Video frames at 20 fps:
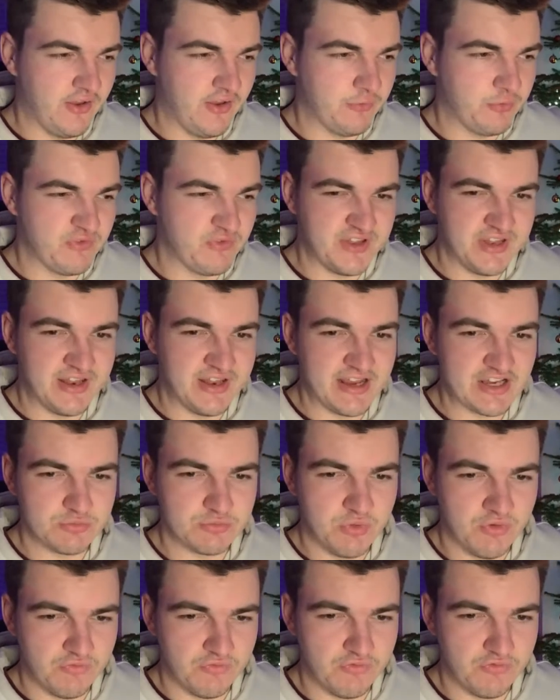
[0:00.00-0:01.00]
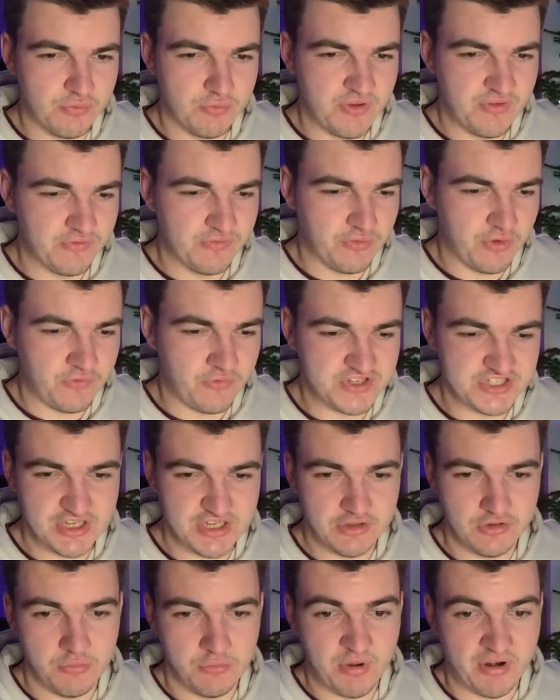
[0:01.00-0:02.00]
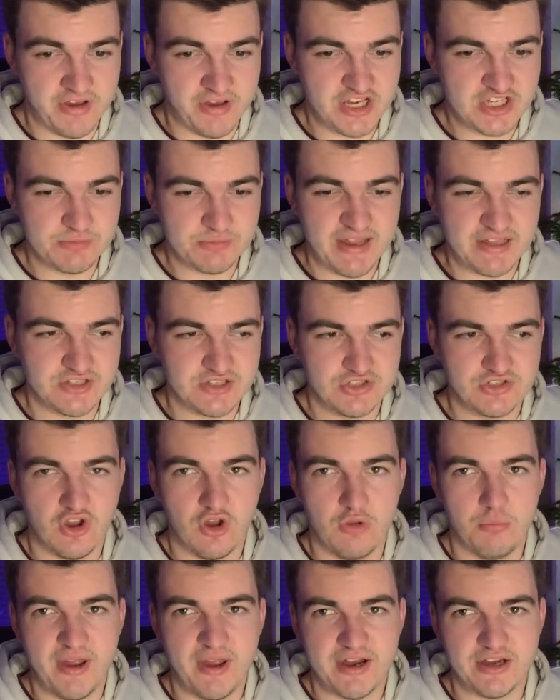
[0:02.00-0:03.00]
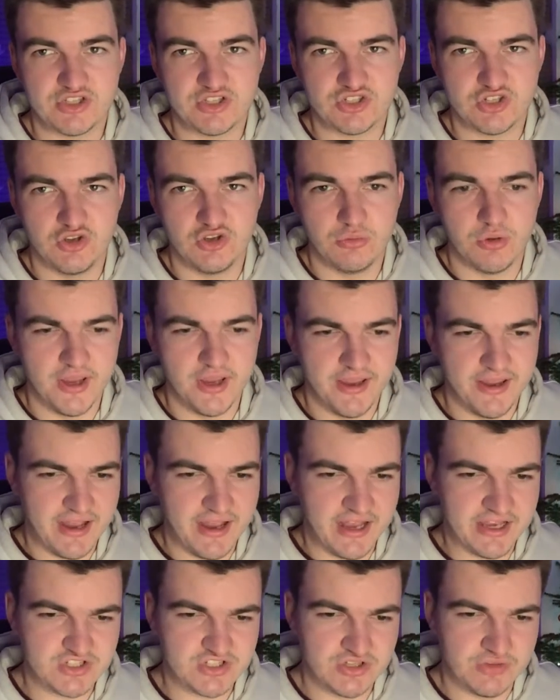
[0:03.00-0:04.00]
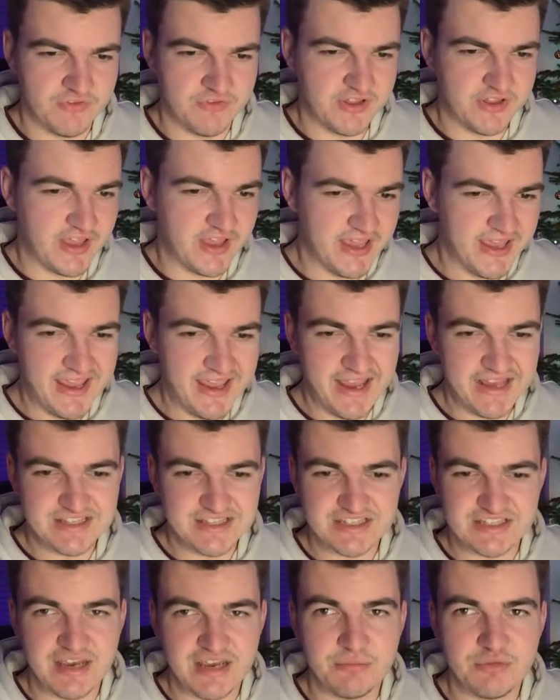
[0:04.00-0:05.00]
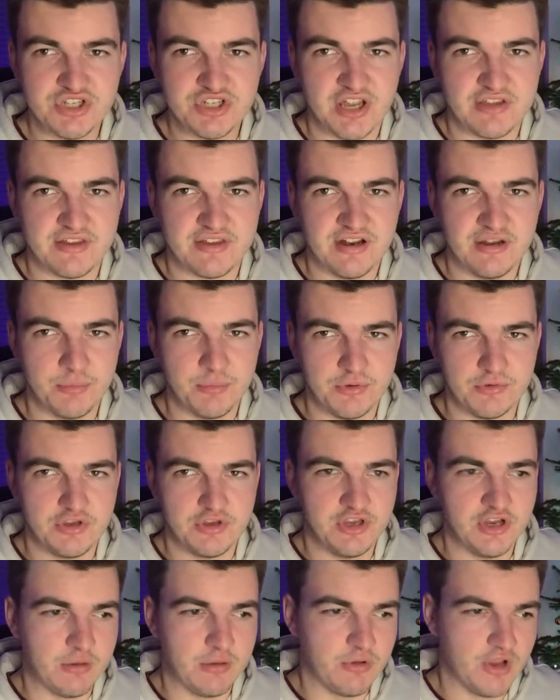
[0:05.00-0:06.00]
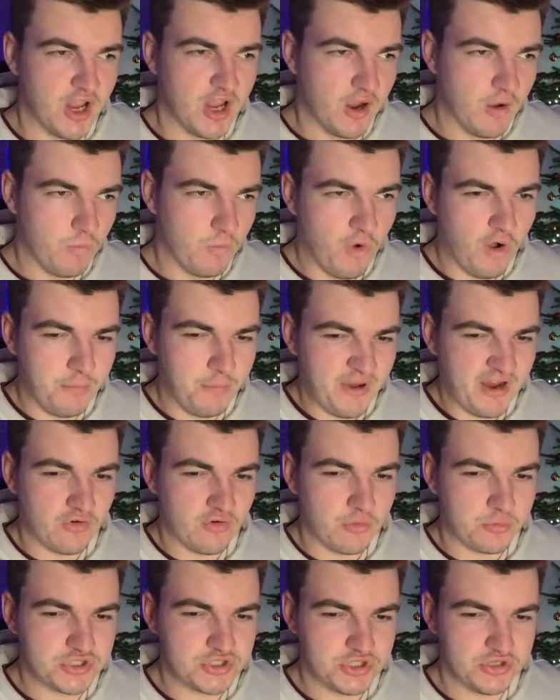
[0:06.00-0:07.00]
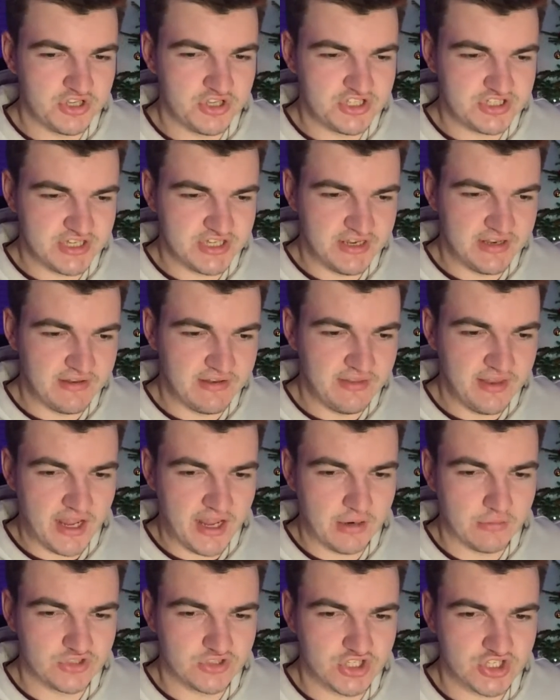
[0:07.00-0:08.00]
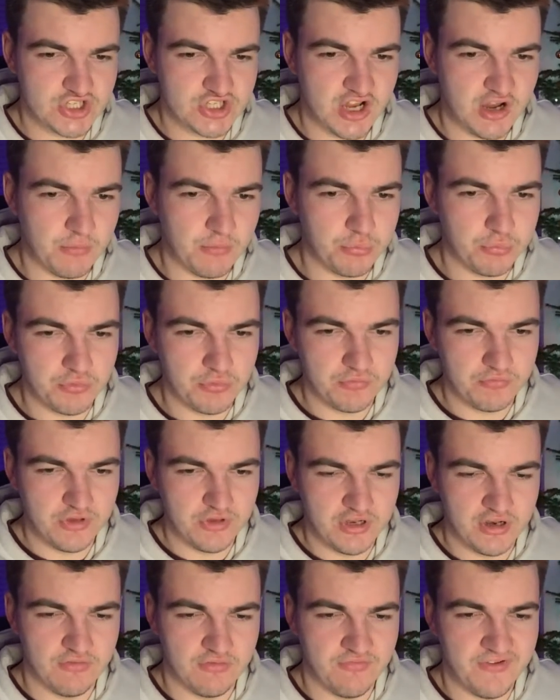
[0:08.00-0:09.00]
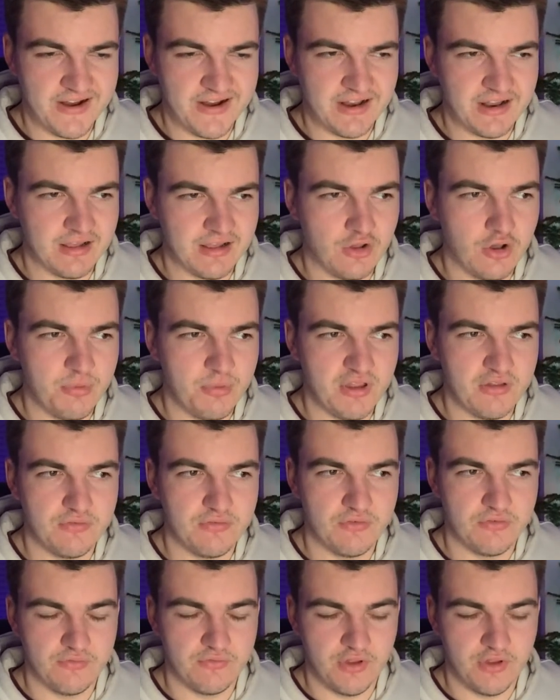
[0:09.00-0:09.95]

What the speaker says: within the next month, with obviously Louis Barry expected to go back to Aston Villa. It's the same with Jack Diamond. What a better opportunity than now to start, finding a little bit of,